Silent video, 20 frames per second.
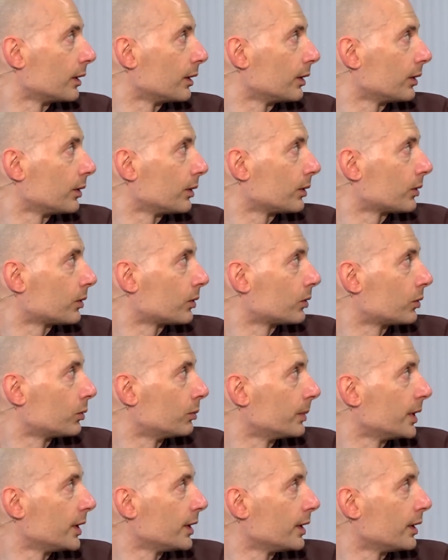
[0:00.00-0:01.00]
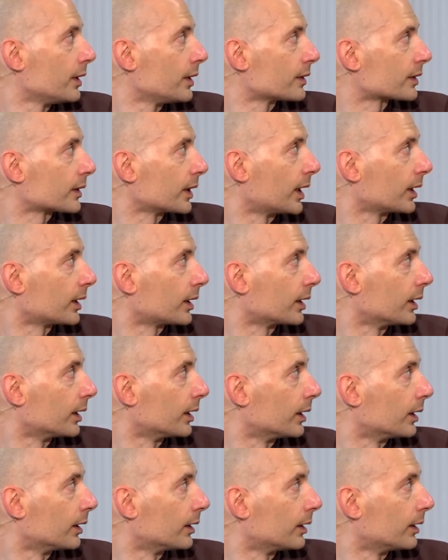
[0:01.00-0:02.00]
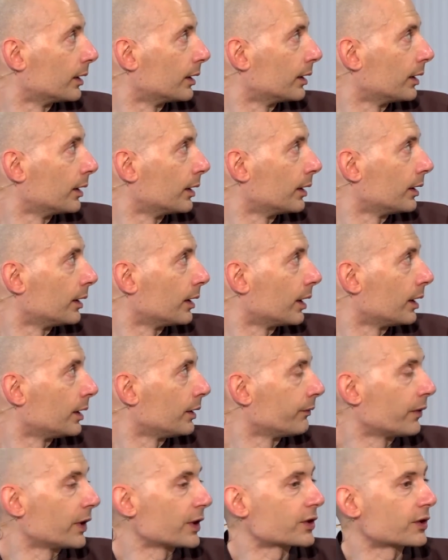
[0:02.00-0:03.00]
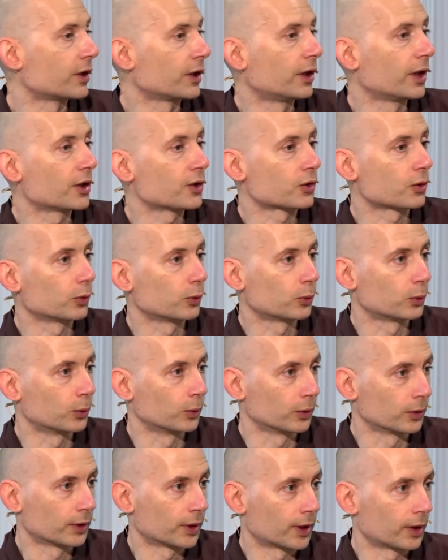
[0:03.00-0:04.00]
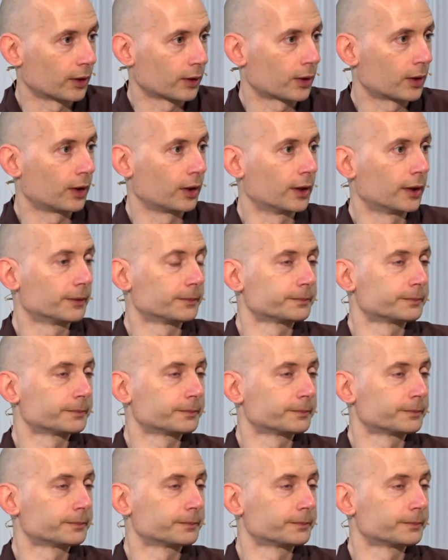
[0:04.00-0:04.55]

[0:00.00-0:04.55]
to me, like an investigation tool, I'll call